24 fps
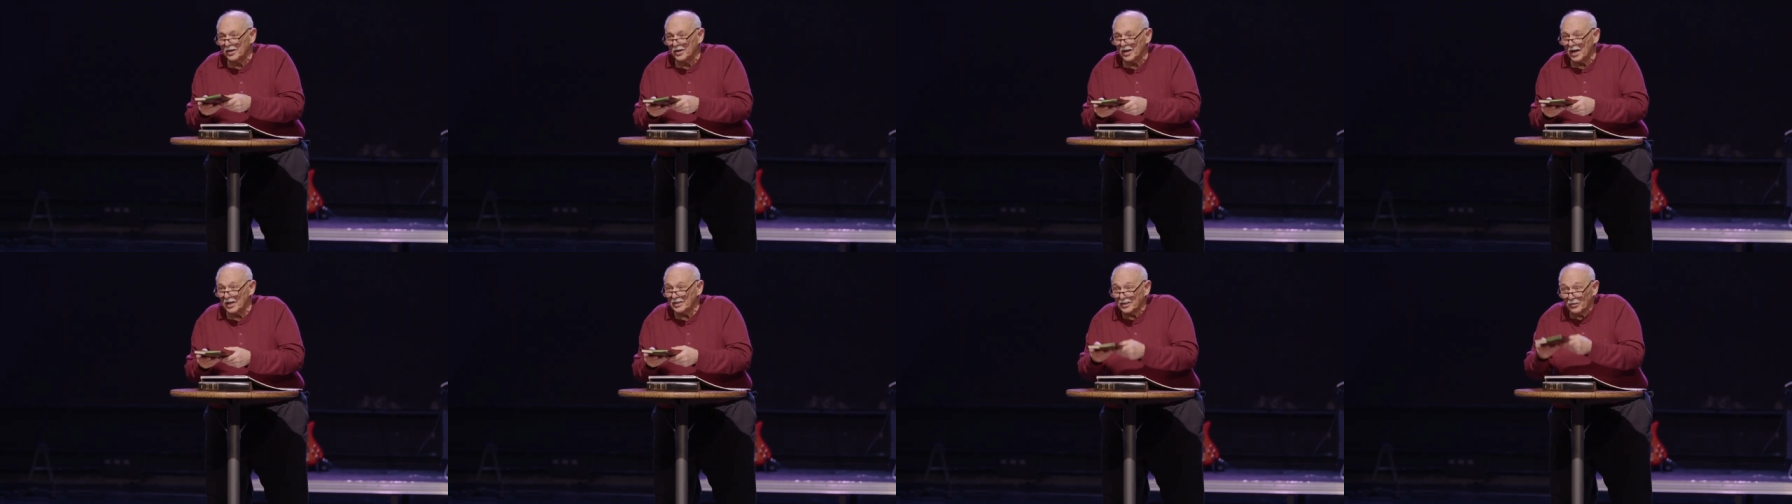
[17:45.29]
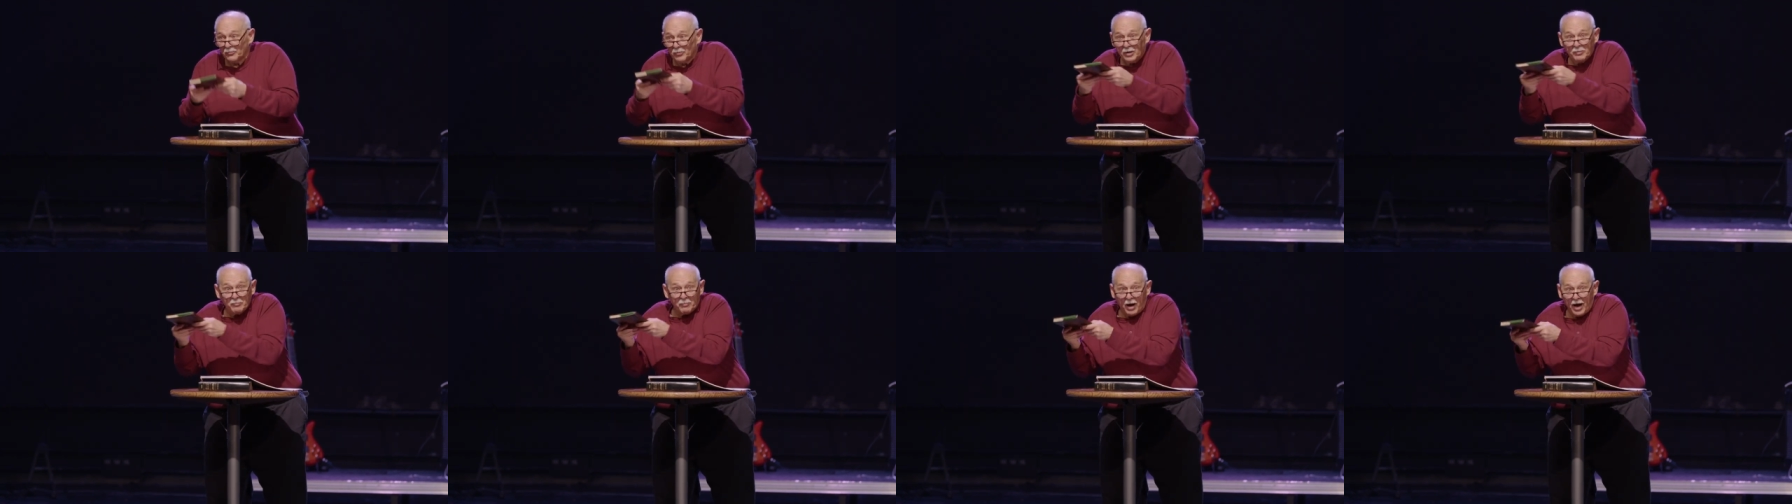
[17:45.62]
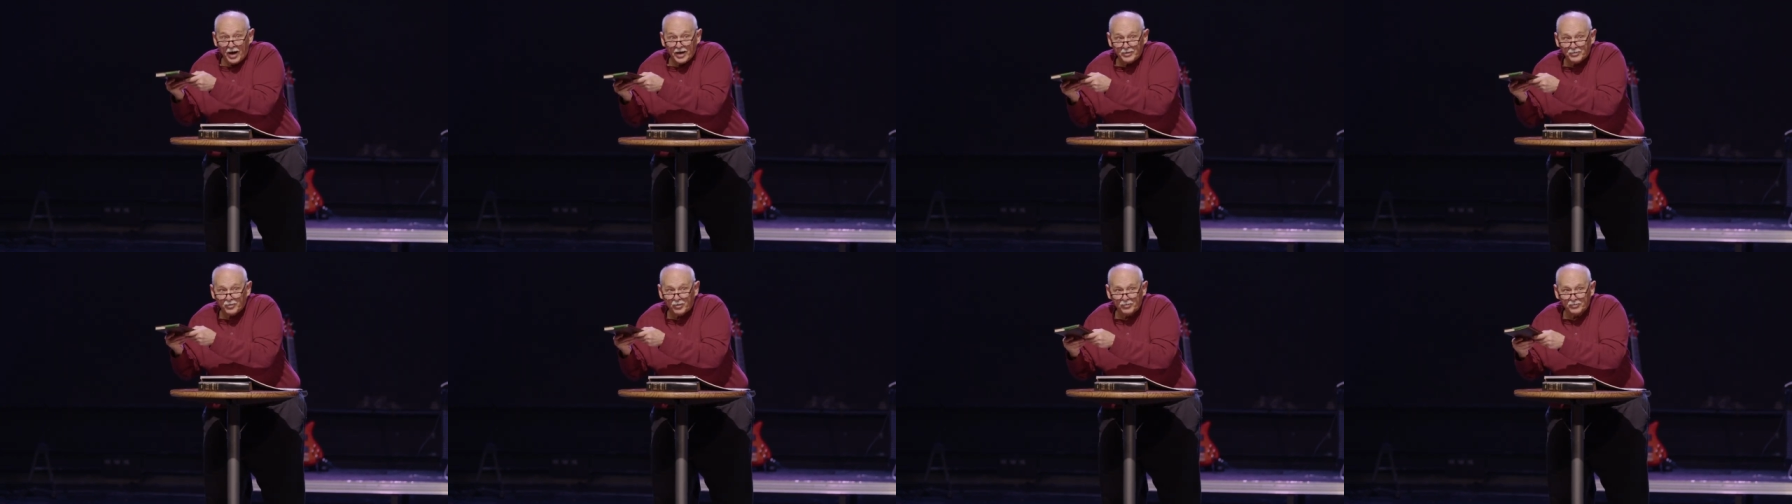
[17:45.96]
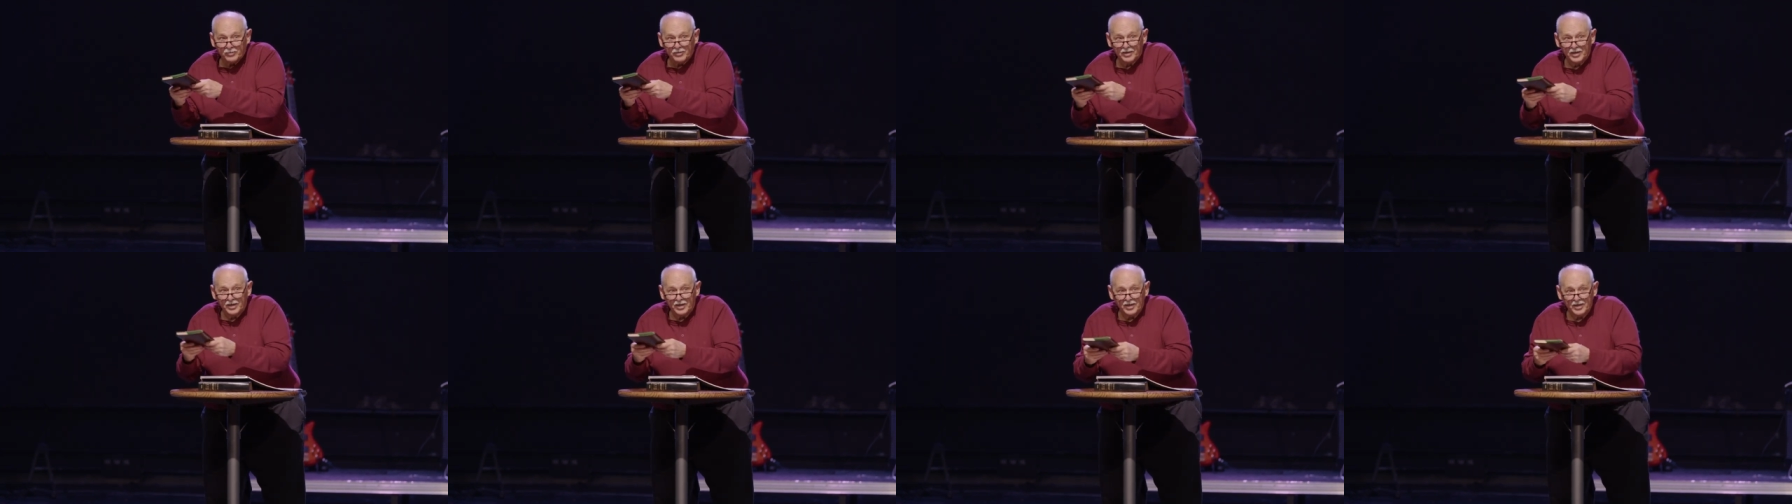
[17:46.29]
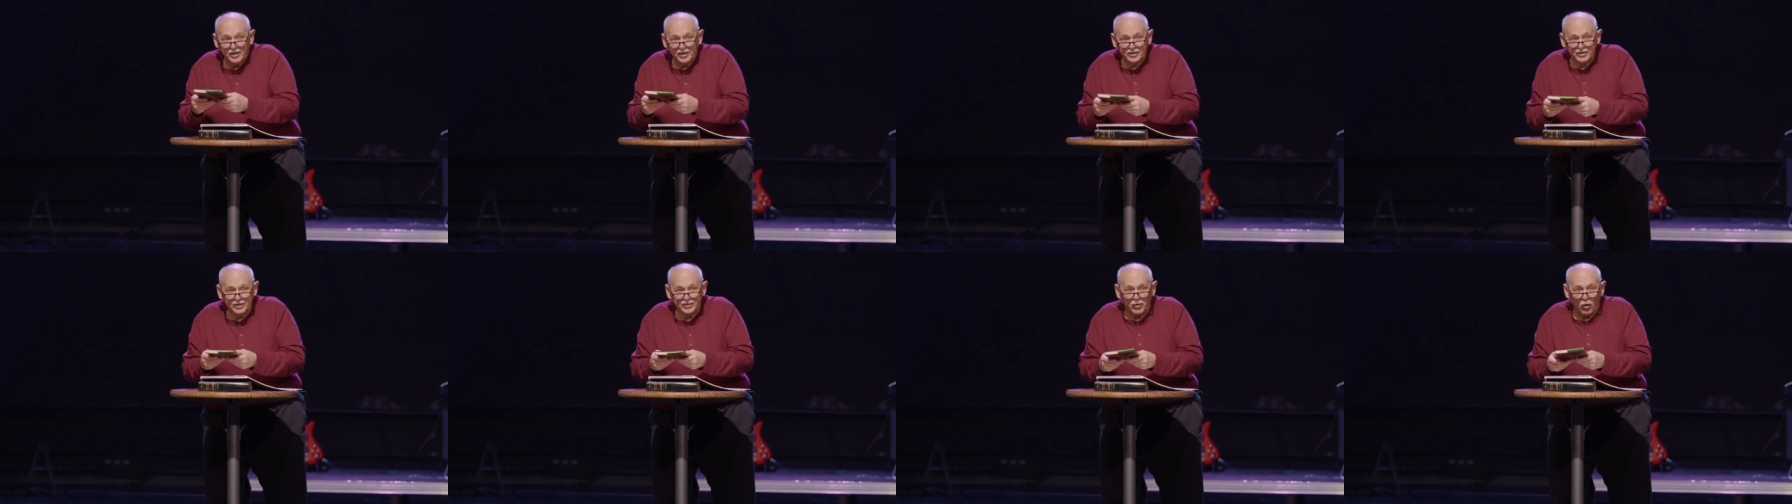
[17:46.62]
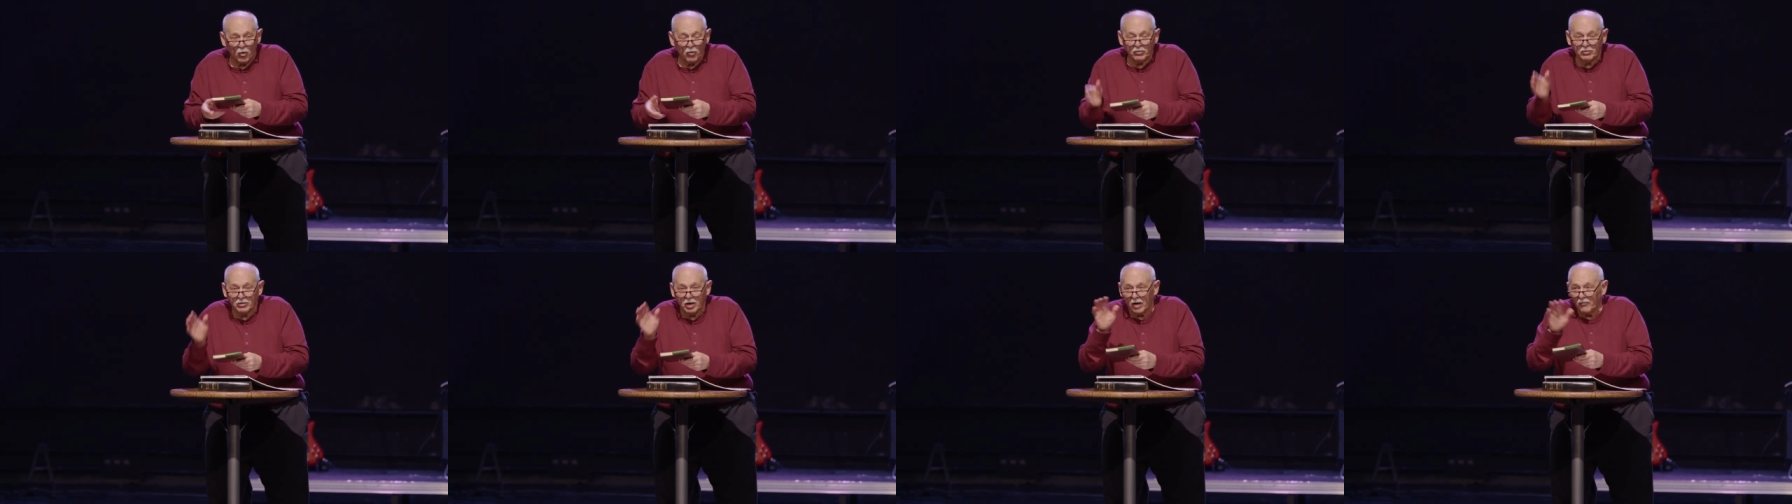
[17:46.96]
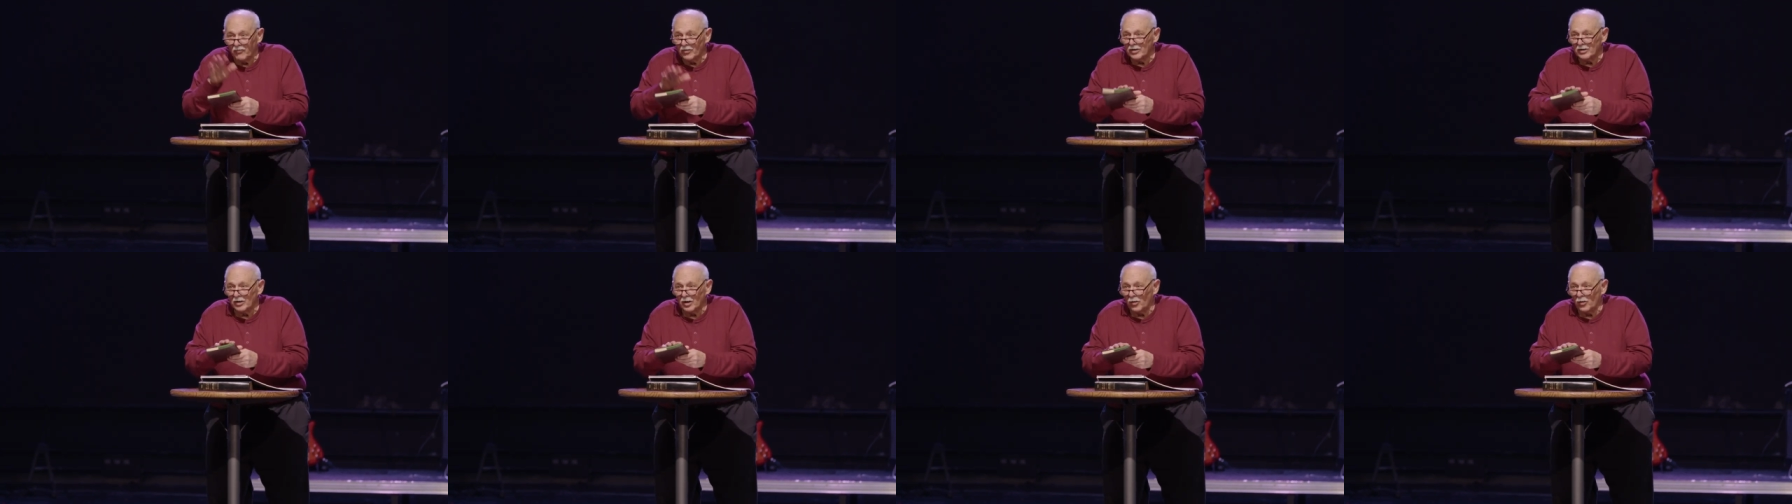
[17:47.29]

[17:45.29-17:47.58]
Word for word: As a reminder, don't cover it